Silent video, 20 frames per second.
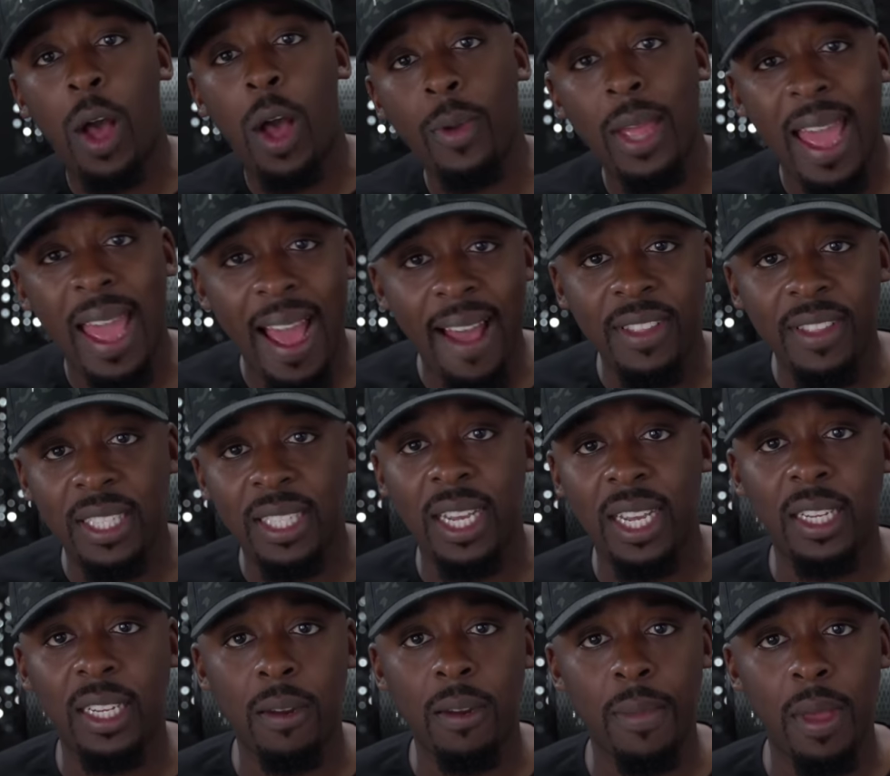of why we have the
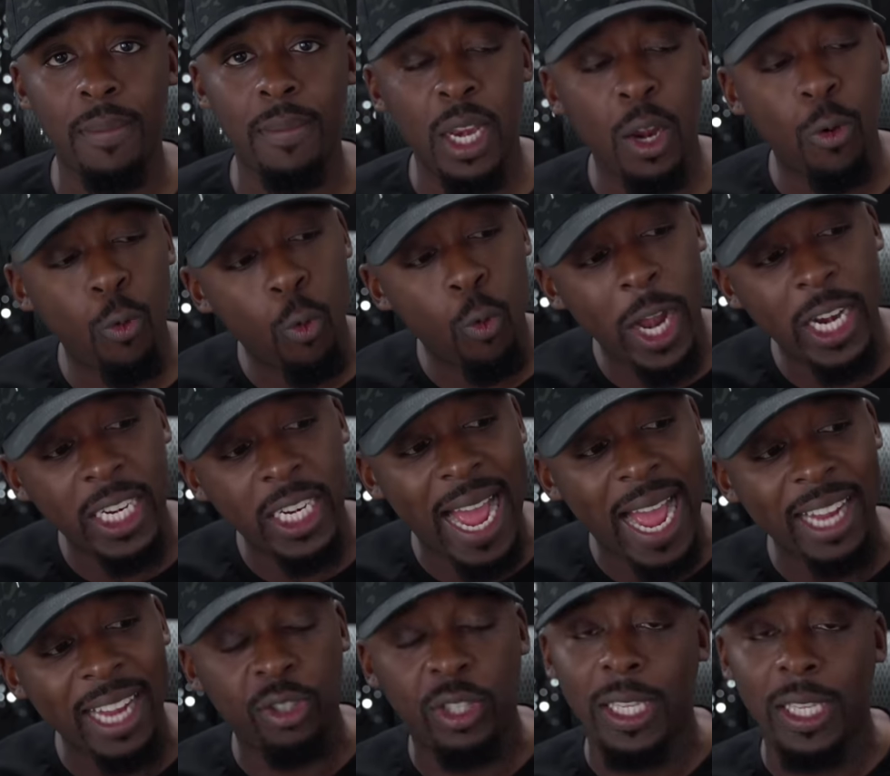Second Amendment and what
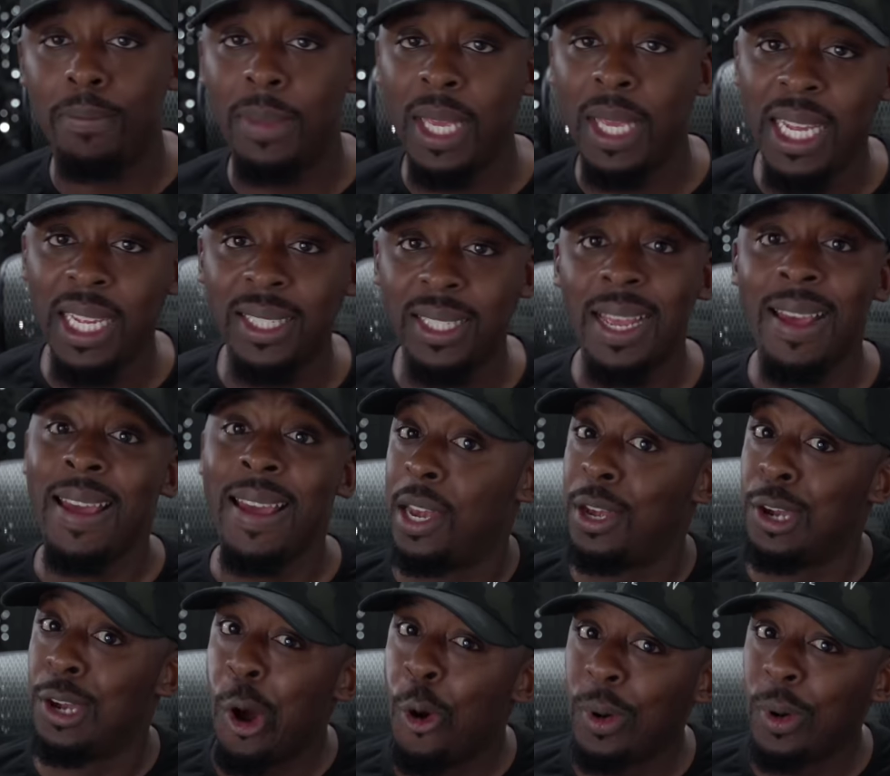it actually means,
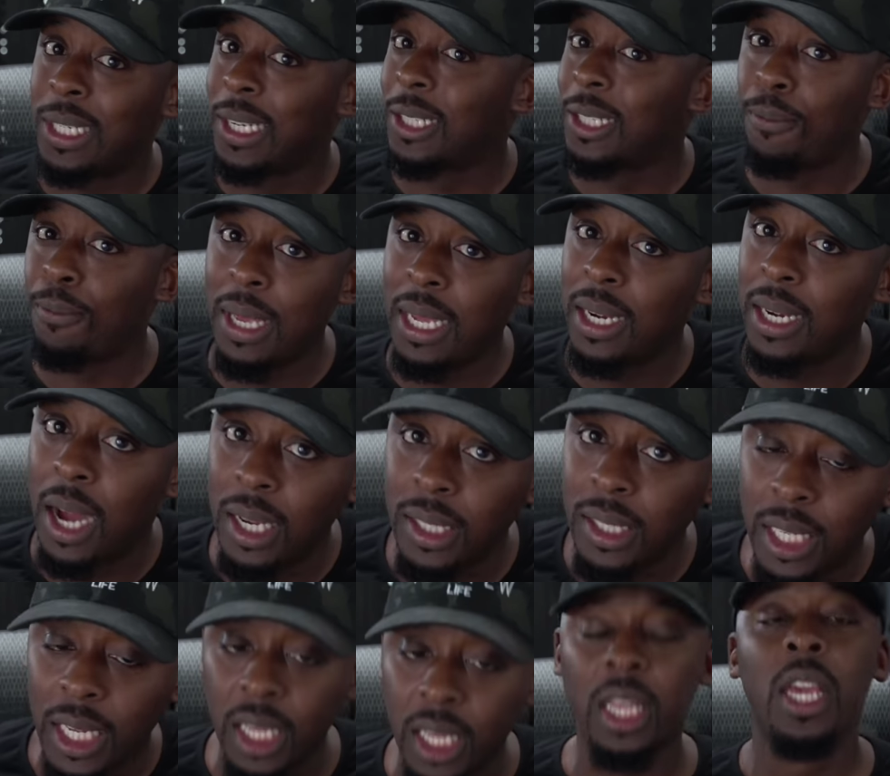and no, it doesn't mean
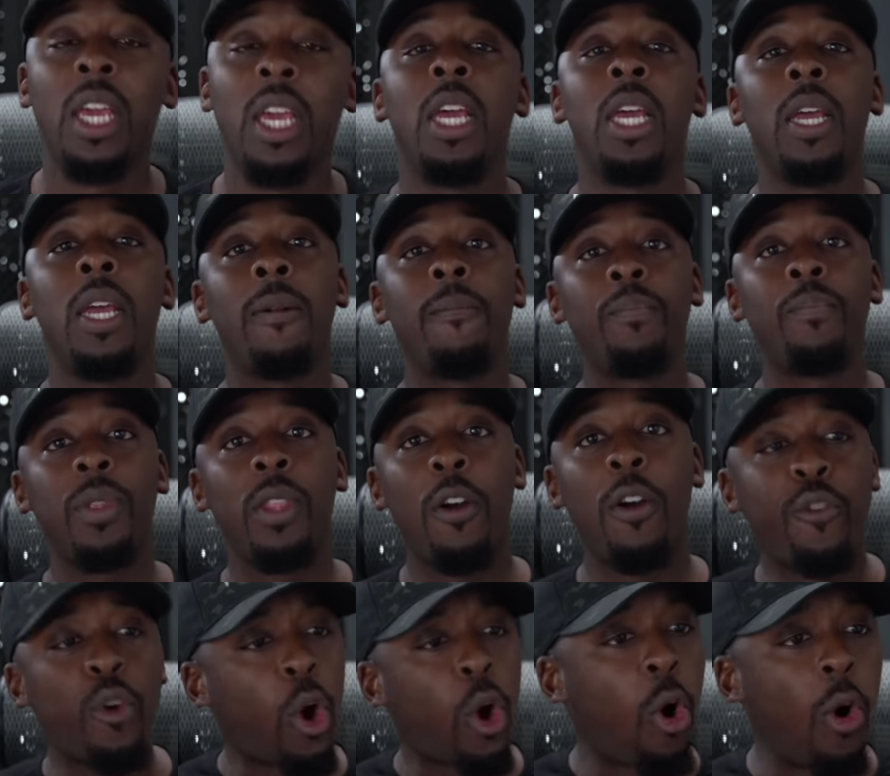hunting,
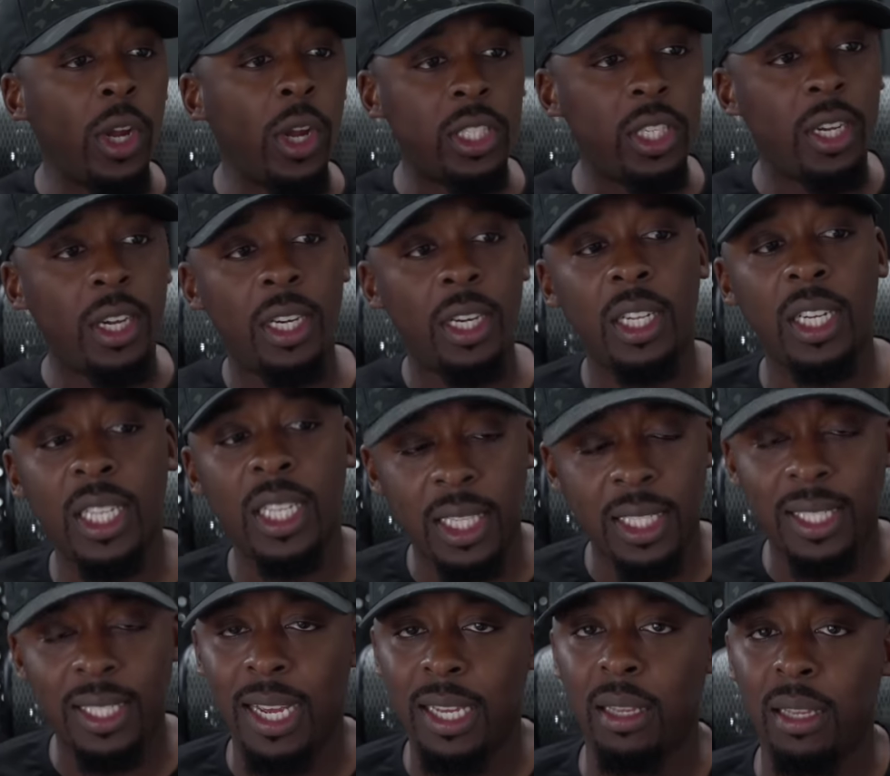of course they're going to look
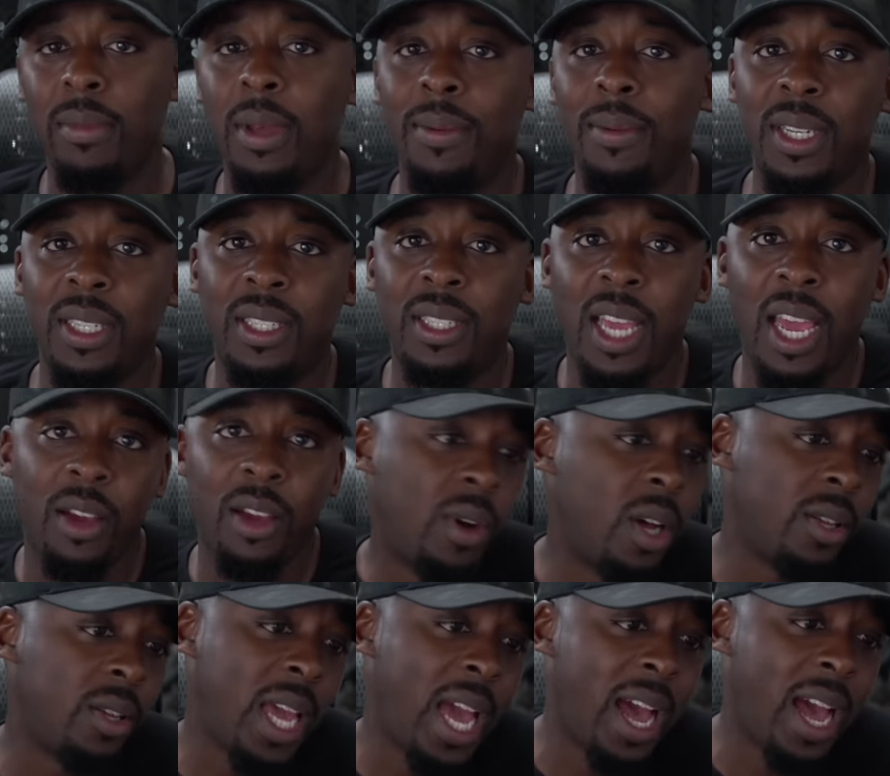at the Second Amendment and say,
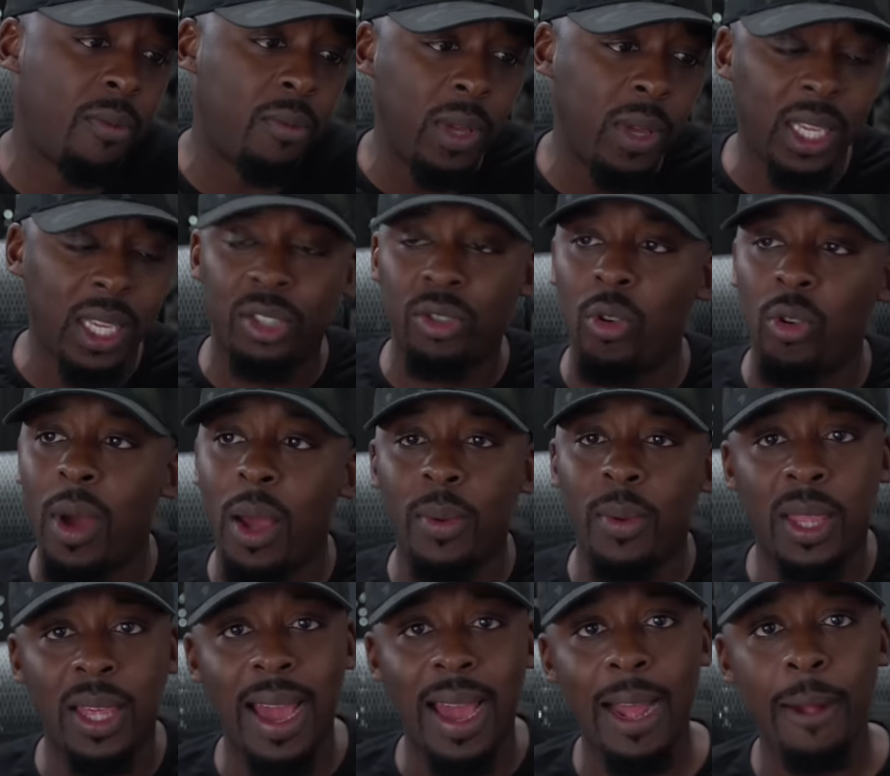well, yeah, we can do
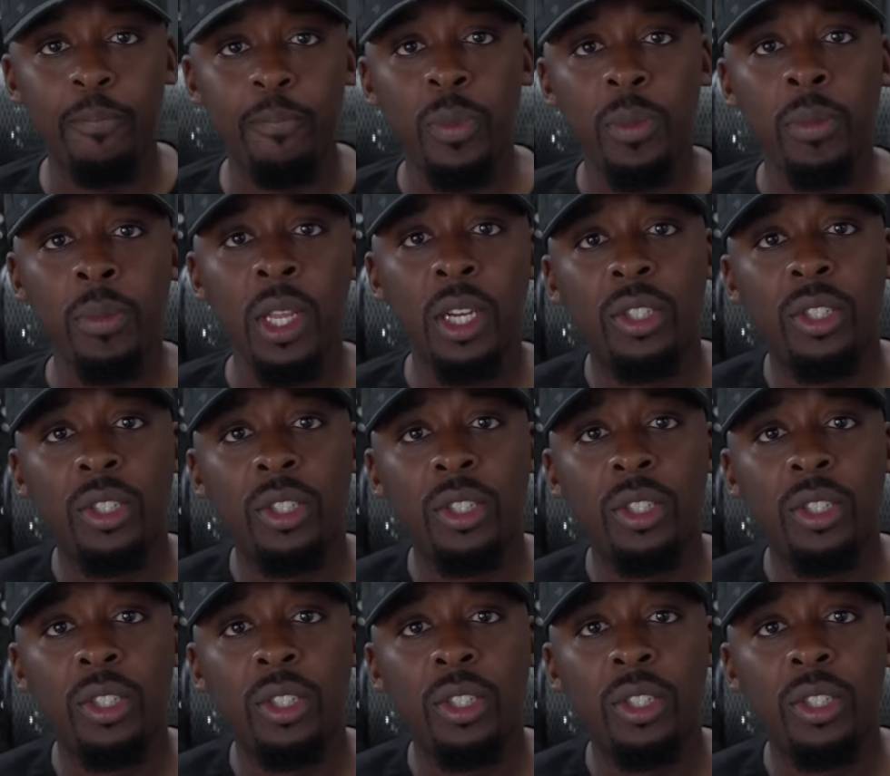away with that.